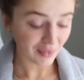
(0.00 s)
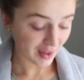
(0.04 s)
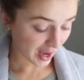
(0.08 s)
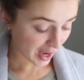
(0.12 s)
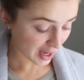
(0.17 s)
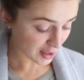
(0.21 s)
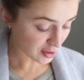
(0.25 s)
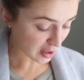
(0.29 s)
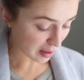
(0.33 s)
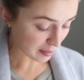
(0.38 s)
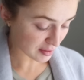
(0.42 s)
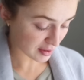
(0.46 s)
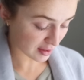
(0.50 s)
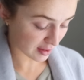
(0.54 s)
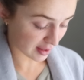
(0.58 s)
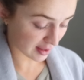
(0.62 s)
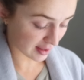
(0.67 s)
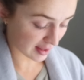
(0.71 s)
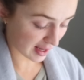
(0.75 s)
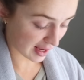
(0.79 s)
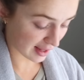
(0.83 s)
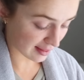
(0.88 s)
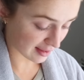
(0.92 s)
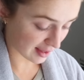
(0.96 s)
eye drops are
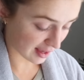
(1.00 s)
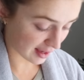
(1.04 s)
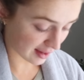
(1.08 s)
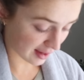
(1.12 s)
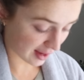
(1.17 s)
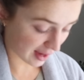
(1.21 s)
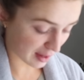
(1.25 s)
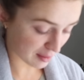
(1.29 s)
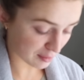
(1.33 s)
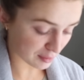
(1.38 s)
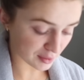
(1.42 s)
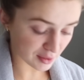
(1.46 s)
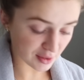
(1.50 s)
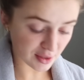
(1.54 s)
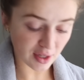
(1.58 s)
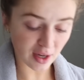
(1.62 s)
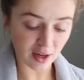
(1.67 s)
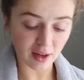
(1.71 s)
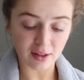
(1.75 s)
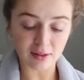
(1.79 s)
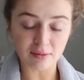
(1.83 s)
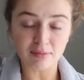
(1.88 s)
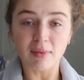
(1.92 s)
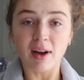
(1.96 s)
in, and then I will
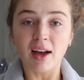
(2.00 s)
don